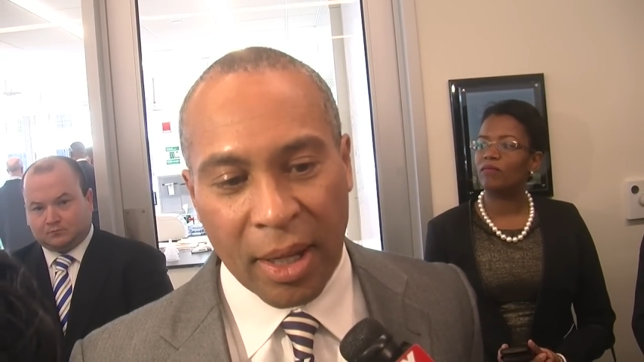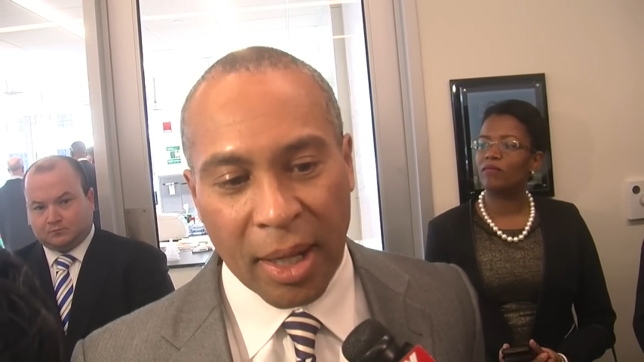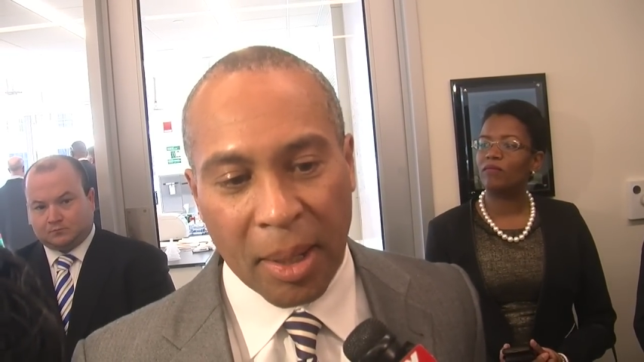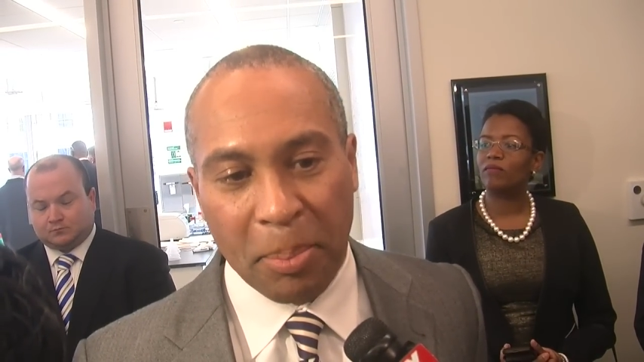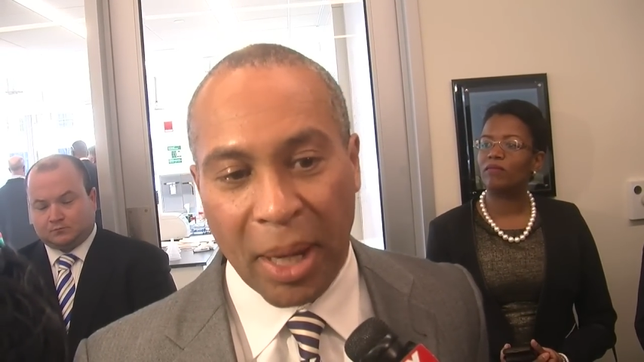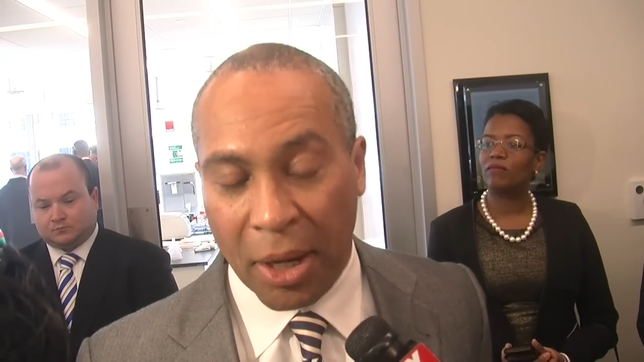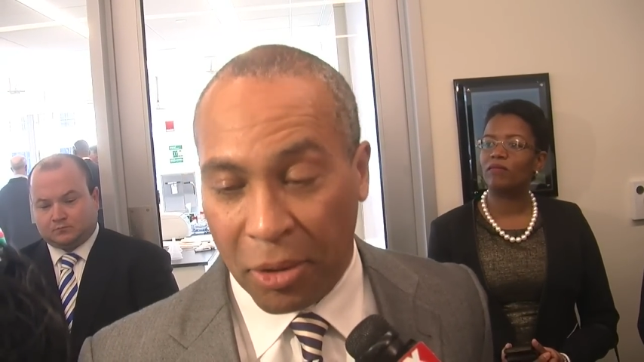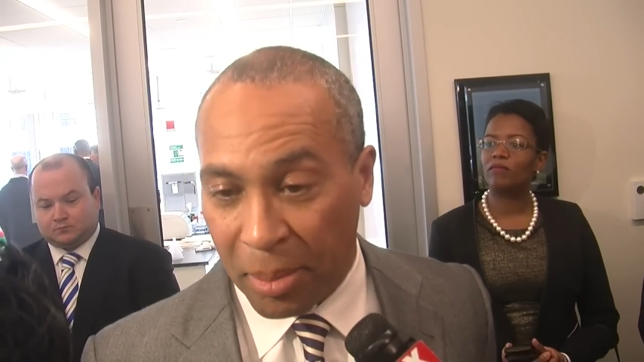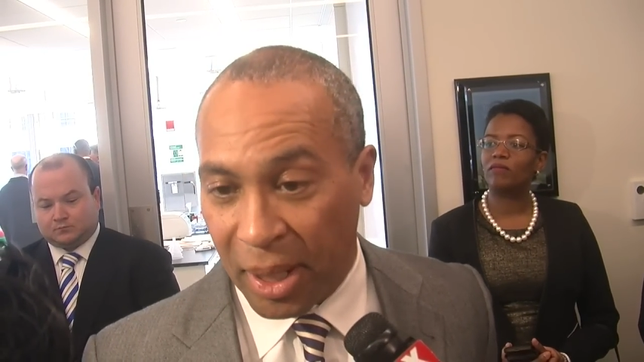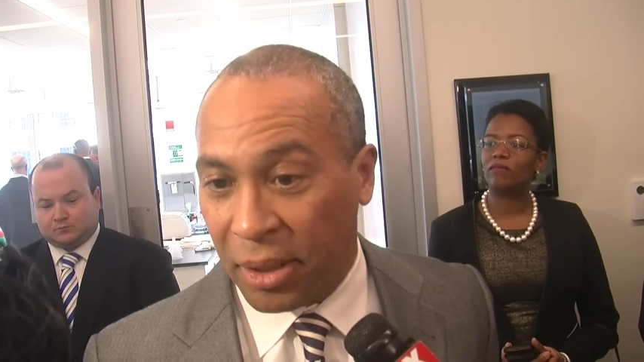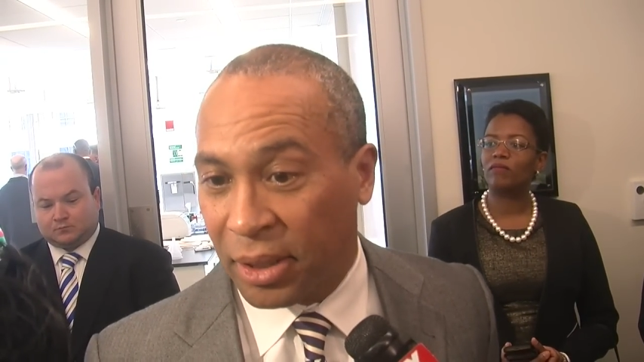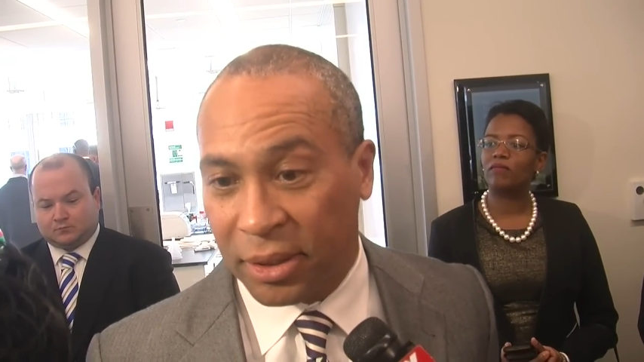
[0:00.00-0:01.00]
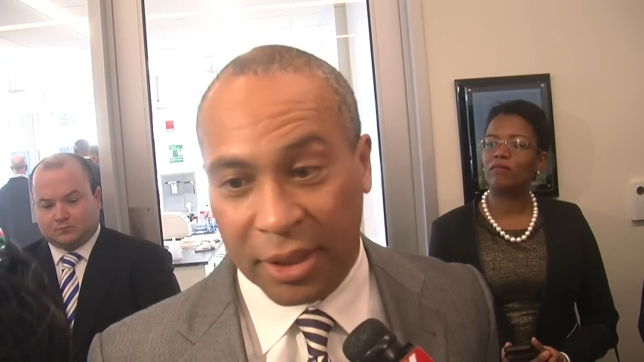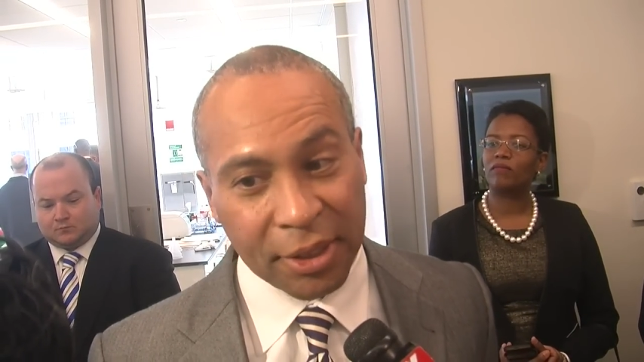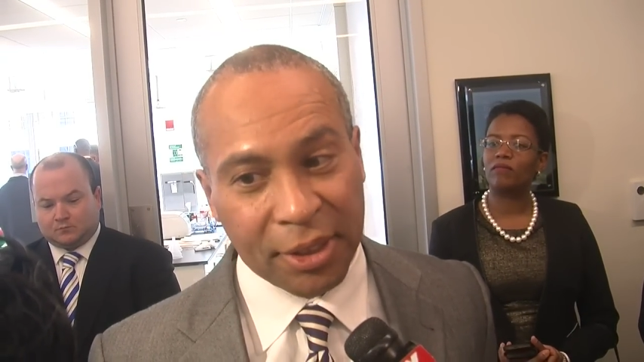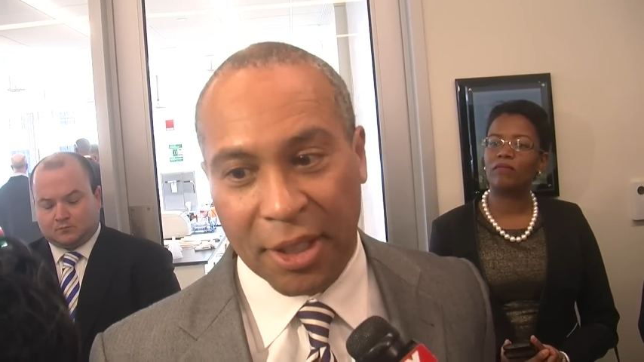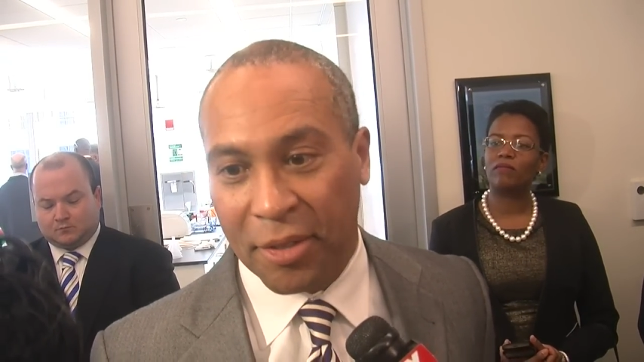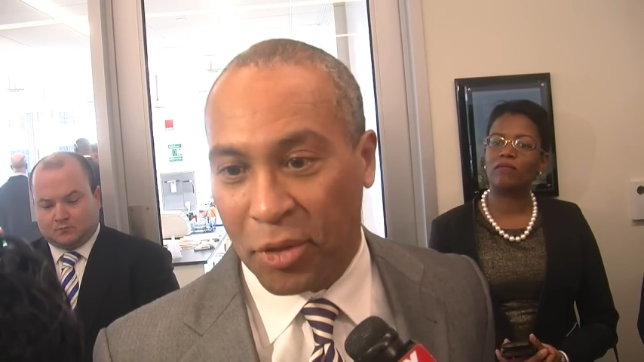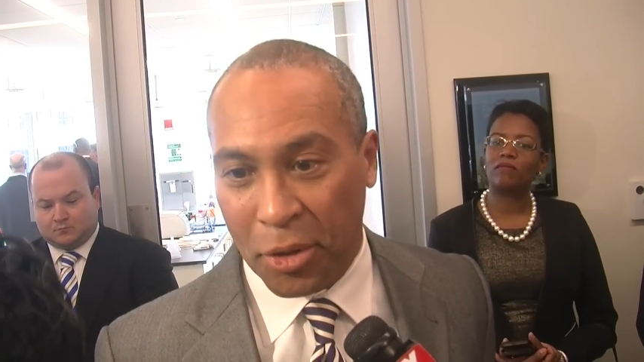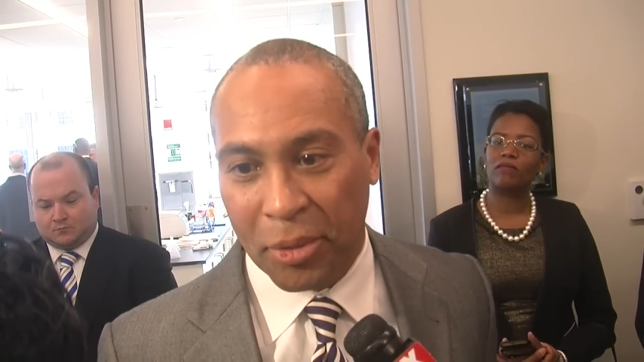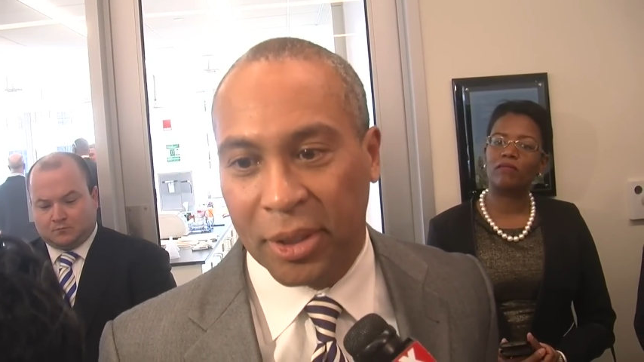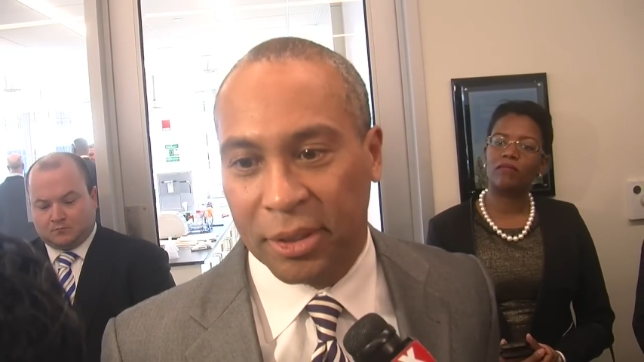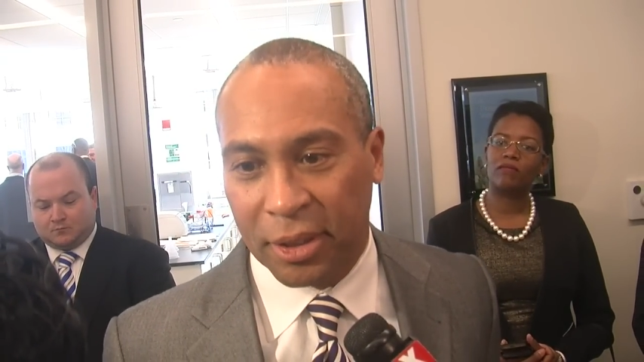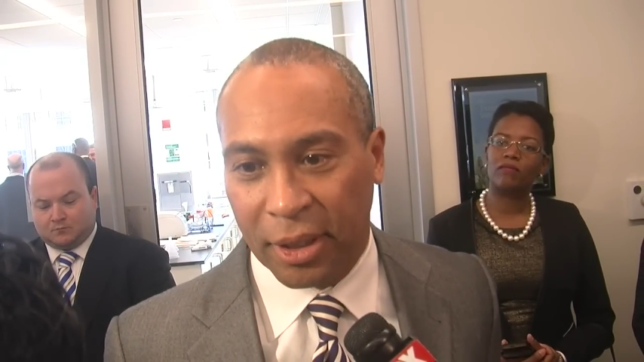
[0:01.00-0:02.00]
Speaker 1: uh, paramount, as DCF
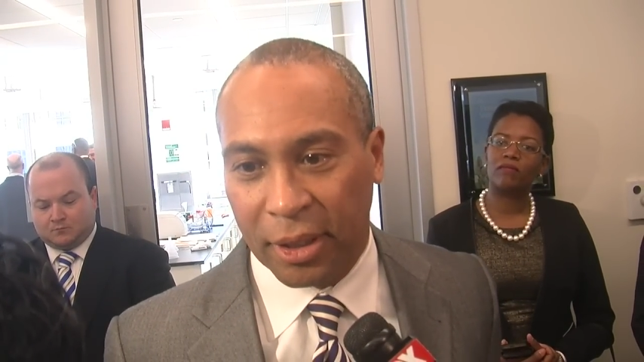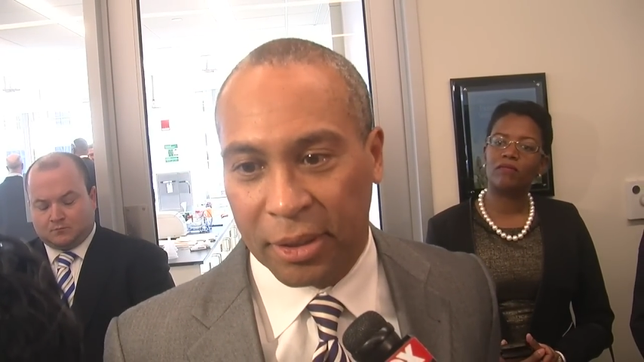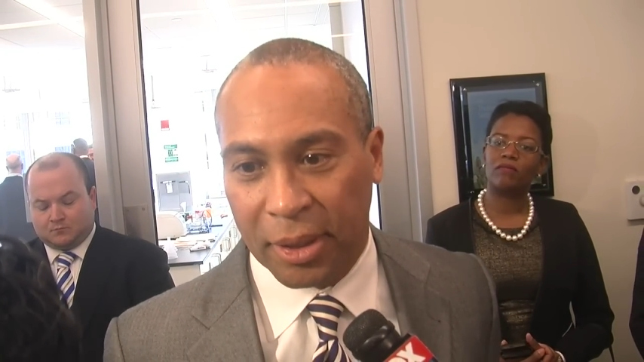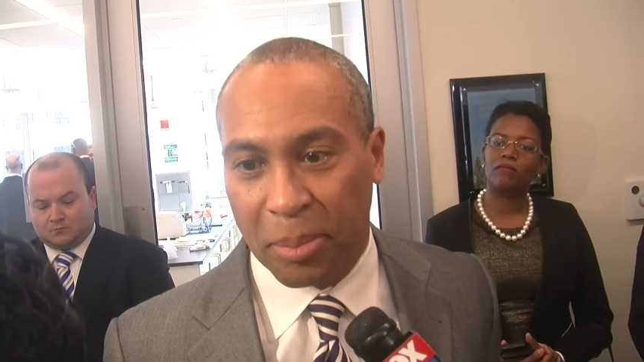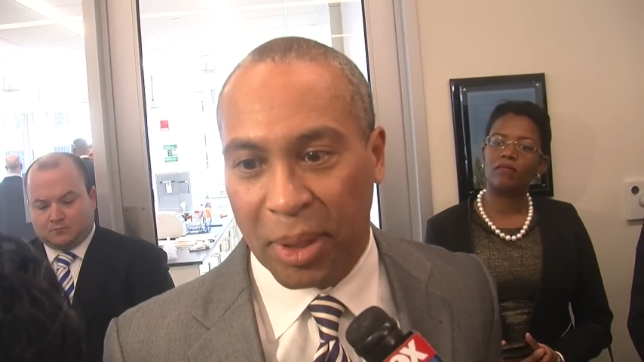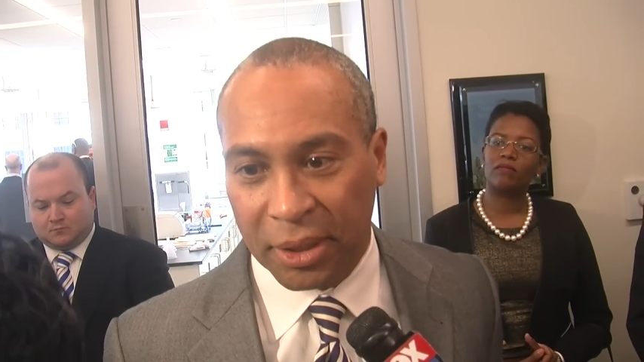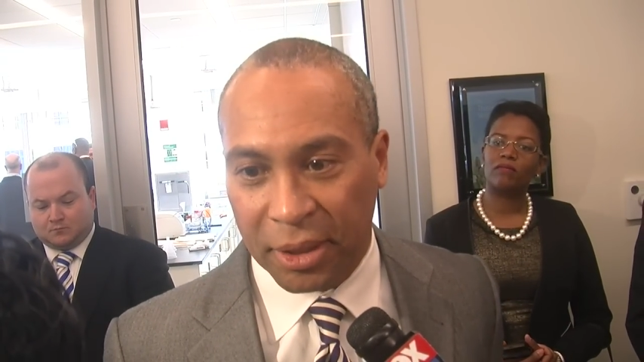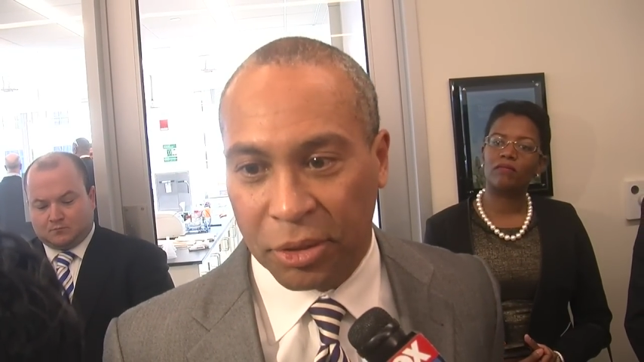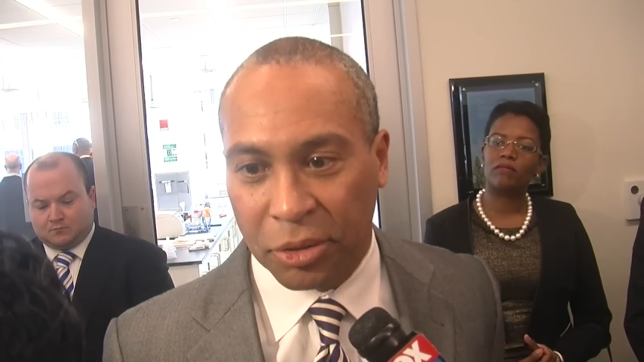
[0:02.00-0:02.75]
always does, the best